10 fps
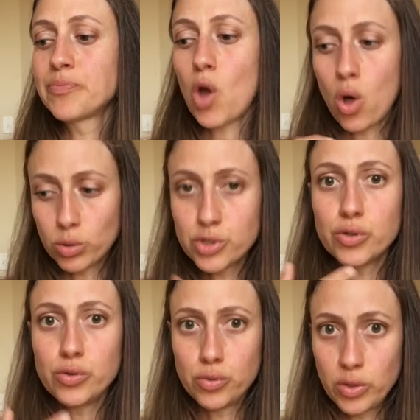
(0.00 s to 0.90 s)
all
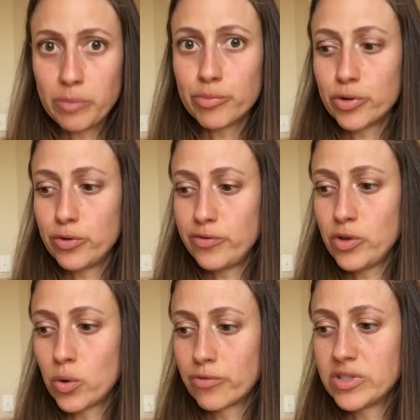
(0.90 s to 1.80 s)
to improve
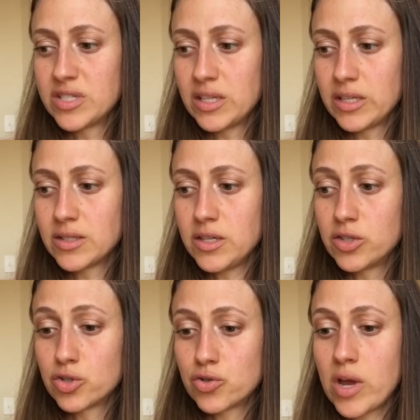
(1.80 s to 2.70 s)
your resiliency to
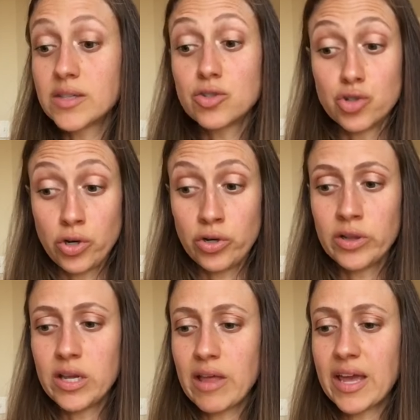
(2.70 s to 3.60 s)
stress,
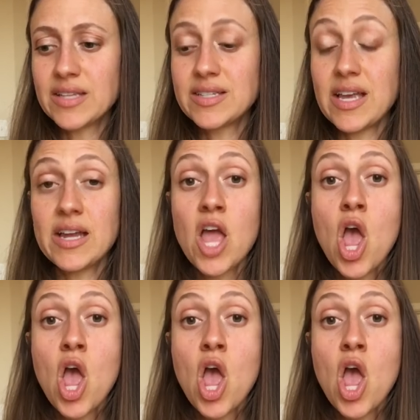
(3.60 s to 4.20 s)
journaling, like I said,